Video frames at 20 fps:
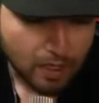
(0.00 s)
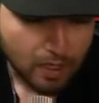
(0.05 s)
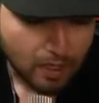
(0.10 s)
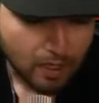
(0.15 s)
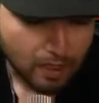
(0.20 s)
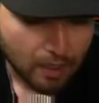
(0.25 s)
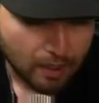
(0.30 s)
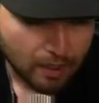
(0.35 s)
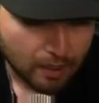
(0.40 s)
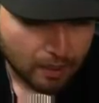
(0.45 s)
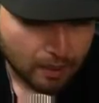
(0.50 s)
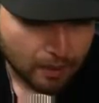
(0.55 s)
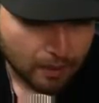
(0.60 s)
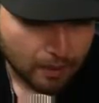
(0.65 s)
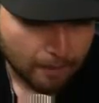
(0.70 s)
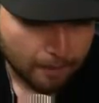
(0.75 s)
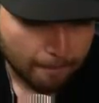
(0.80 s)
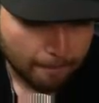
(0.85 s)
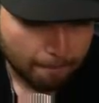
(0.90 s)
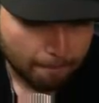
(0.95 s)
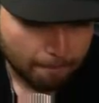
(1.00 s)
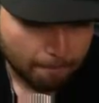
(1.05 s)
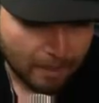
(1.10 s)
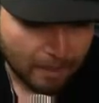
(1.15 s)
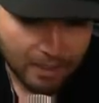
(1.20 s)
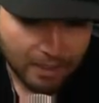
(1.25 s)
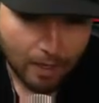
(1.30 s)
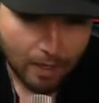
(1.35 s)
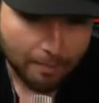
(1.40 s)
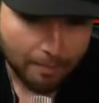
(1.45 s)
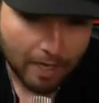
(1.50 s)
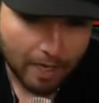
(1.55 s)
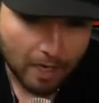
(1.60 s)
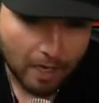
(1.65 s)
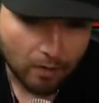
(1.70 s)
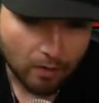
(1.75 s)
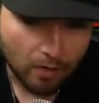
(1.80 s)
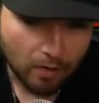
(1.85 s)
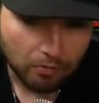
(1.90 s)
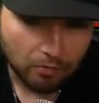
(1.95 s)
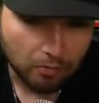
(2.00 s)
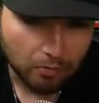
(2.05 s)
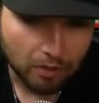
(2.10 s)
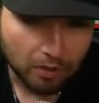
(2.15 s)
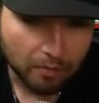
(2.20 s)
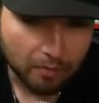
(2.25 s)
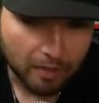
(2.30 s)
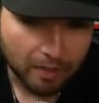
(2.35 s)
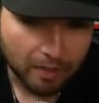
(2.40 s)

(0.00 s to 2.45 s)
And that's I don't know nothing about